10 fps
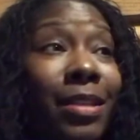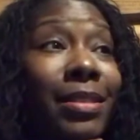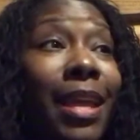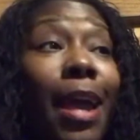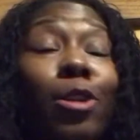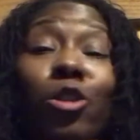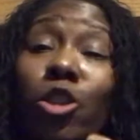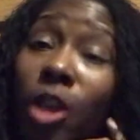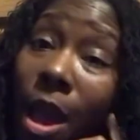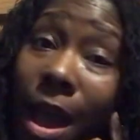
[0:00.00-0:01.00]
is that
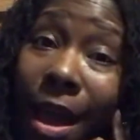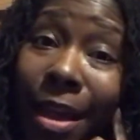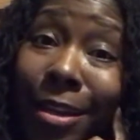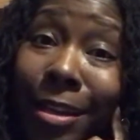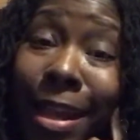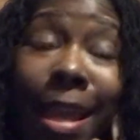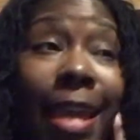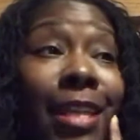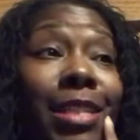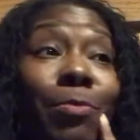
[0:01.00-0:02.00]
John
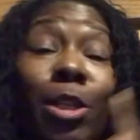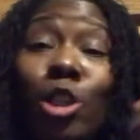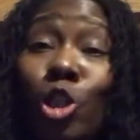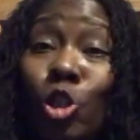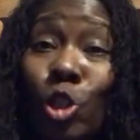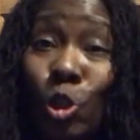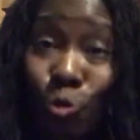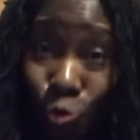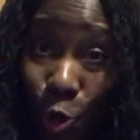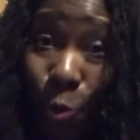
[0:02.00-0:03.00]
is busy
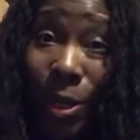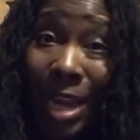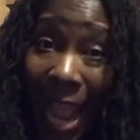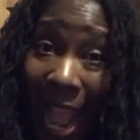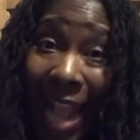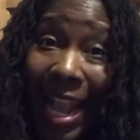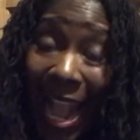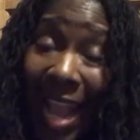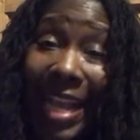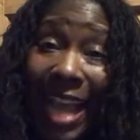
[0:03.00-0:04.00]
screwing the
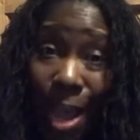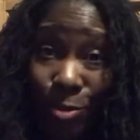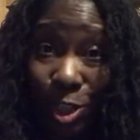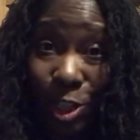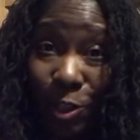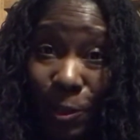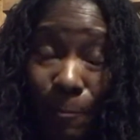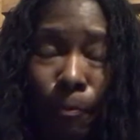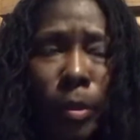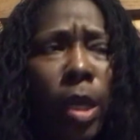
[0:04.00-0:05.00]
AA counselor.
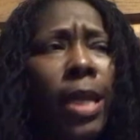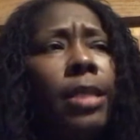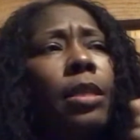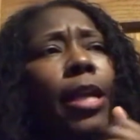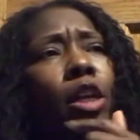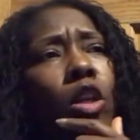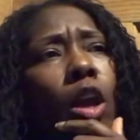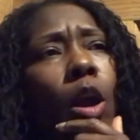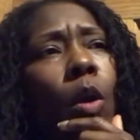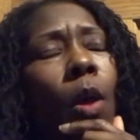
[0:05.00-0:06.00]
He's like, you
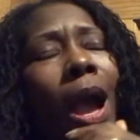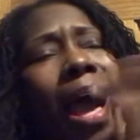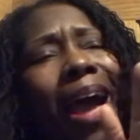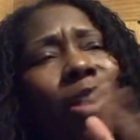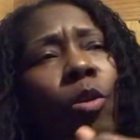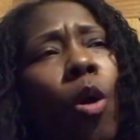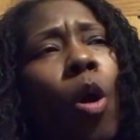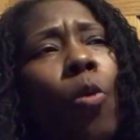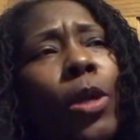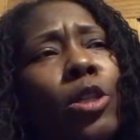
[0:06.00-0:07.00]
know, I don't
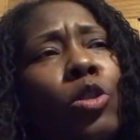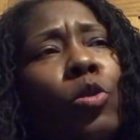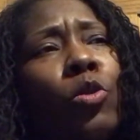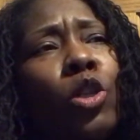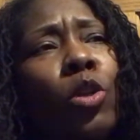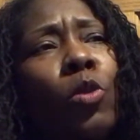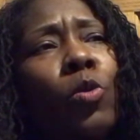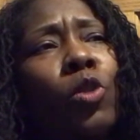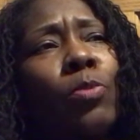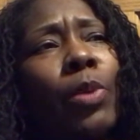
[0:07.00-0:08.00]
always do
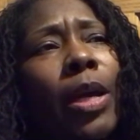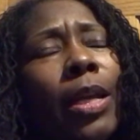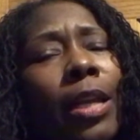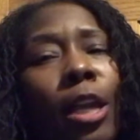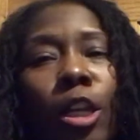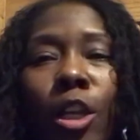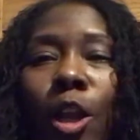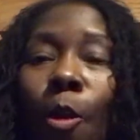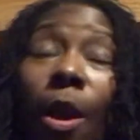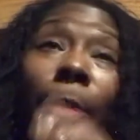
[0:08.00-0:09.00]
dudes, but, you
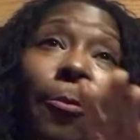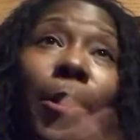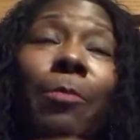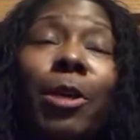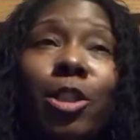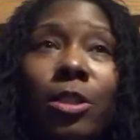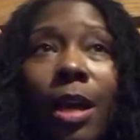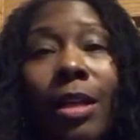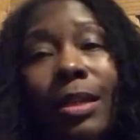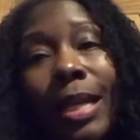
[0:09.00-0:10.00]
know, pretty much
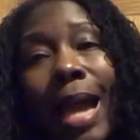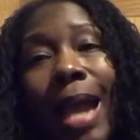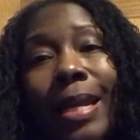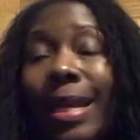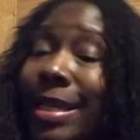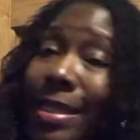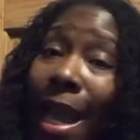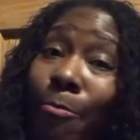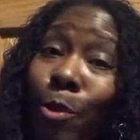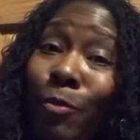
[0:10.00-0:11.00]
telling the guy that he's
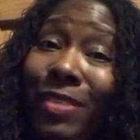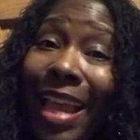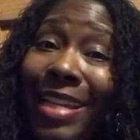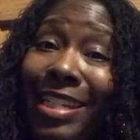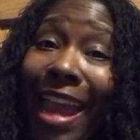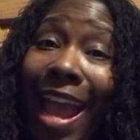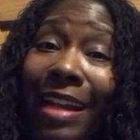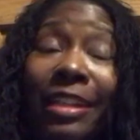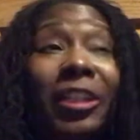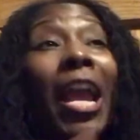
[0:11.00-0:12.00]
got moves like
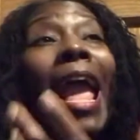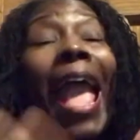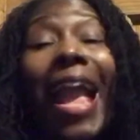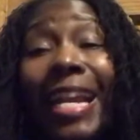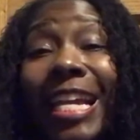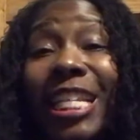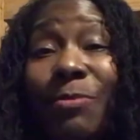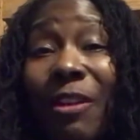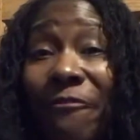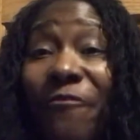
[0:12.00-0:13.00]
Jagger and he's
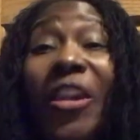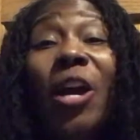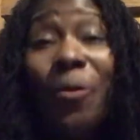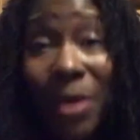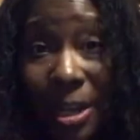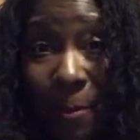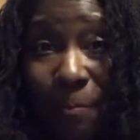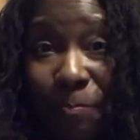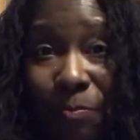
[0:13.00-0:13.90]
been filming him.